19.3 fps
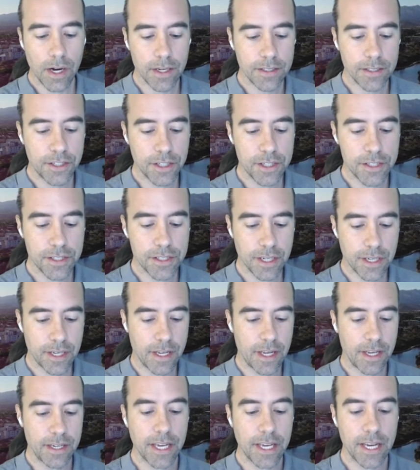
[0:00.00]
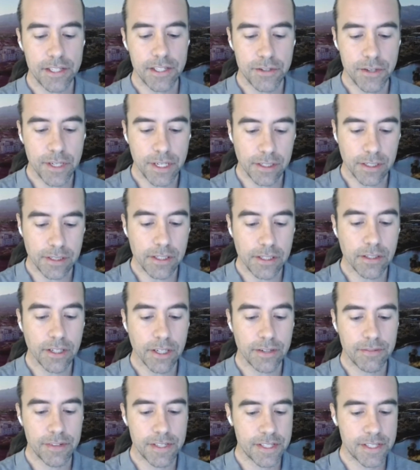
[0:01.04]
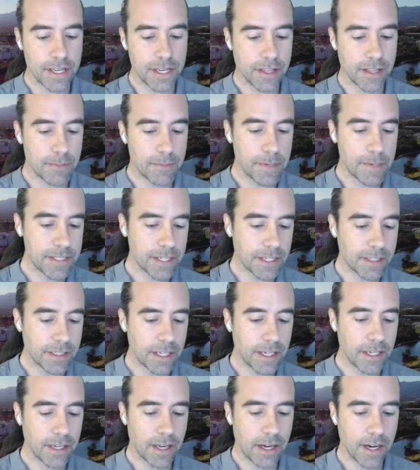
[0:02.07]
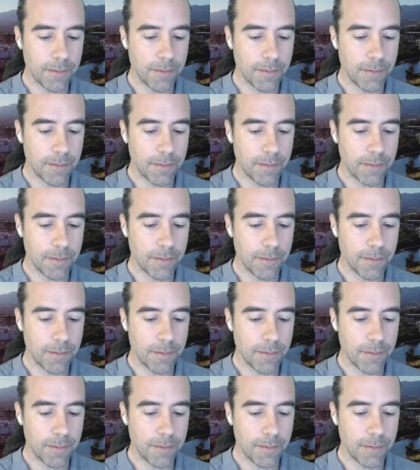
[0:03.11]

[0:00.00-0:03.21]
Just in case you need a little convincing there, basically,